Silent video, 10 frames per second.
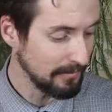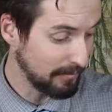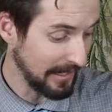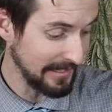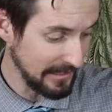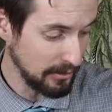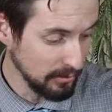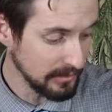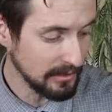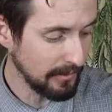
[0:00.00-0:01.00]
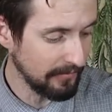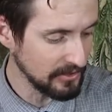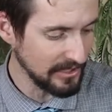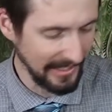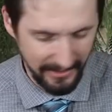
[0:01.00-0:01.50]
But I did use the river
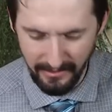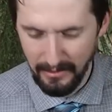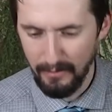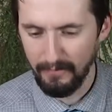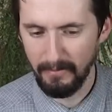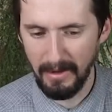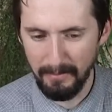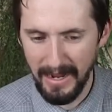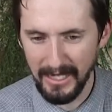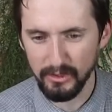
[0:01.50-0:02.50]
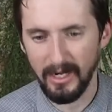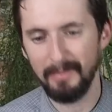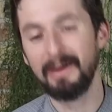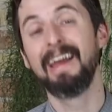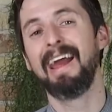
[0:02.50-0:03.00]
sand for my
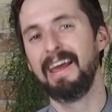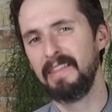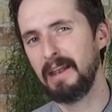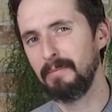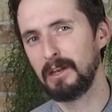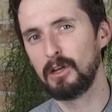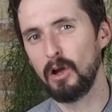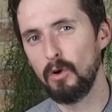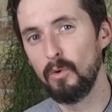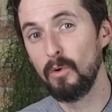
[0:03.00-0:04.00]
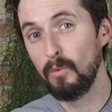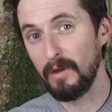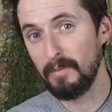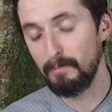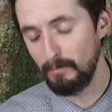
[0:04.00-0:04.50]
backdrop, and then I'm going to go
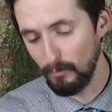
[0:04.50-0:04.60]
with